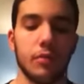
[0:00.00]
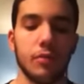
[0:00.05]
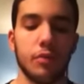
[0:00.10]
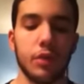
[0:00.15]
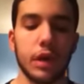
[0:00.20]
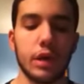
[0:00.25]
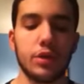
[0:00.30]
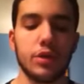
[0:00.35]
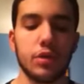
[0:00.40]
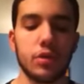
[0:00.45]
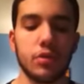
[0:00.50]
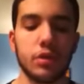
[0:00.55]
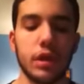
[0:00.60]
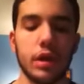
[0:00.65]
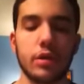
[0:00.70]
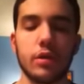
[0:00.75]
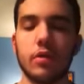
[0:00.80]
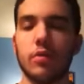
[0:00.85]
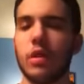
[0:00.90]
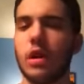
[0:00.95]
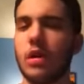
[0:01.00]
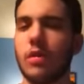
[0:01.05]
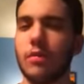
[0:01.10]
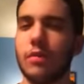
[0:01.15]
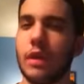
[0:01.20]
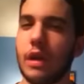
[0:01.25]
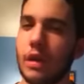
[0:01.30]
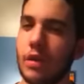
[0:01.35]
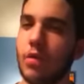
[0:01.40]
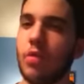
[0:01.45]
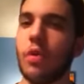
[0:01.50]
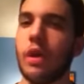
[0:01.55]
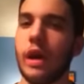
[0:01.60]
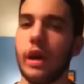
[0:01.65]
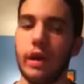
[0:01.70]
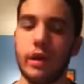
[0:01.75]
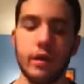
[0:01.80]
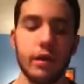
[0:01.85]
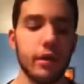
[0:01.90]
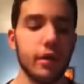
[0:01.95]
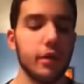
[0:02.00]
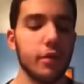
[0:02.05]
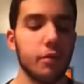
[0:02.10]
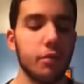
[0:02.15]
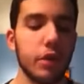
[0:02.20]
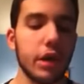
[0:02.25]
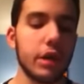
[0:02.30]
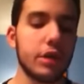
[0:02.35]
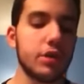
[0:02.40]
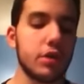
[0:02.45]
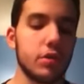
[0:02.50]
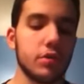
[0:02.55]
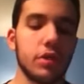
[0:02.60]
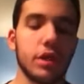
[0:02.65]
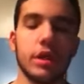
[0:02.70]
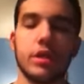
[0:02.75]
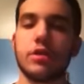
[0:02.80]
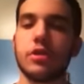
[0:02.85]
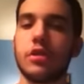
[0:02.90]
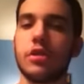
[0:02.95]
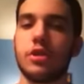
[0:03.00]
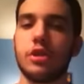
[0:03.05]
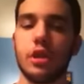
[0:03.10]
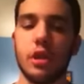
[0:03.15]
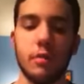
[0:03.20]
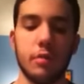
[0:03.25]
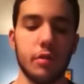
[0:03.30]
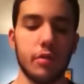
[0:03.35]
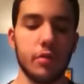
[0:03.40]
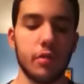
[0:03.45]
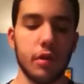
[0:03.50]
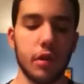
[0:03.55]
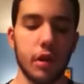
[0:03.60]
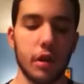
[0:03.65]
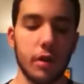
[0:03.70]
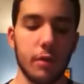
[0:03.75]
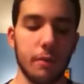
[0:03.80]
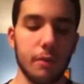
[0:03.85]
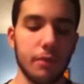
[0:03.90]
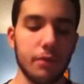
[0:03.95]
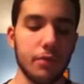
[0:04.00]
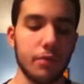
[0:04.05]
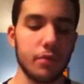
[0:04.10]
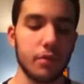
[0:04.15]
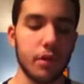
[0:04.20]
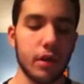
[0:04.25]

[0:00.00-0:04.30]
Big Show takes, well, in a way. Big Show takes on Sheamus and